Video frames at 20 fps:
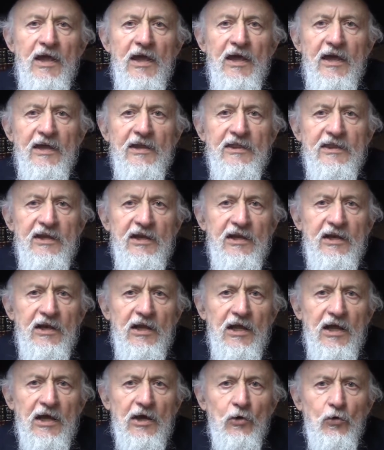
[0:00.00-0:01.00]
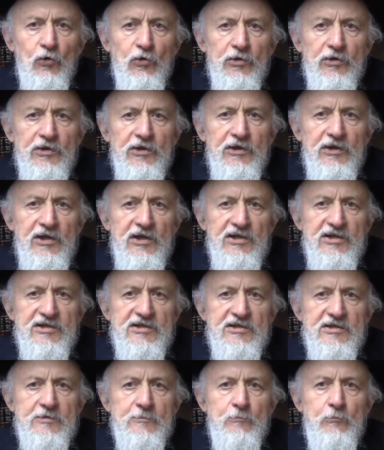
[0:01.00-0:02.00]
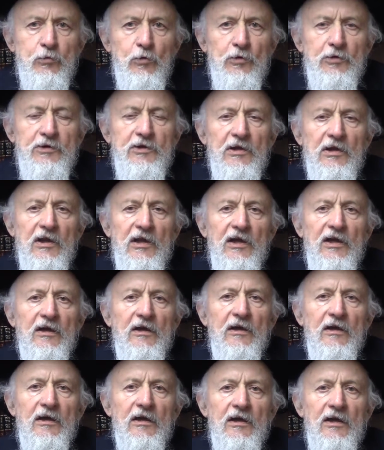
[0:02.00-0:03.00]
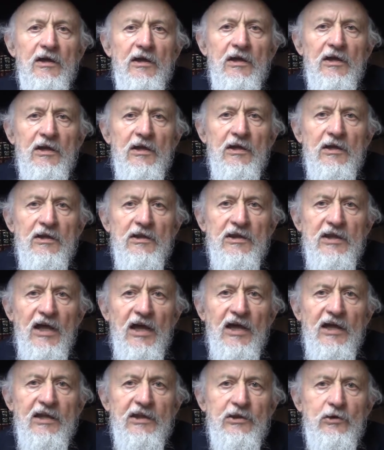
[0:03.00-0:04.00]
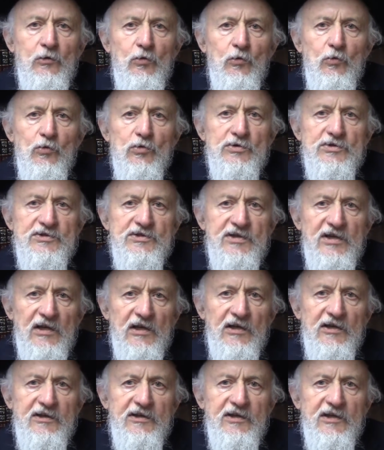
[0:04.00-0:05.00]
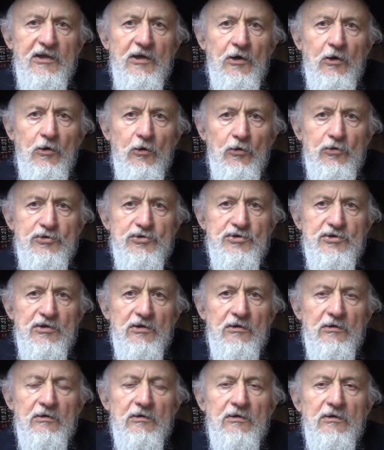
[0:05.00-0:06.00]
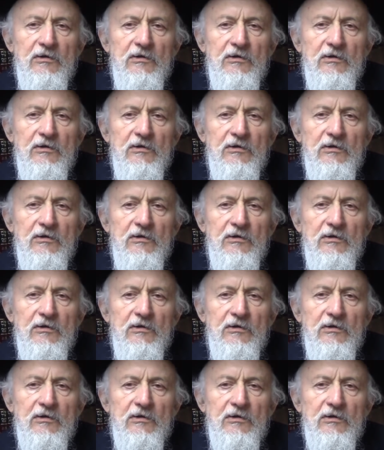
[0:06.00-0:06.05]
and then how this book dealer tried to sell it in auction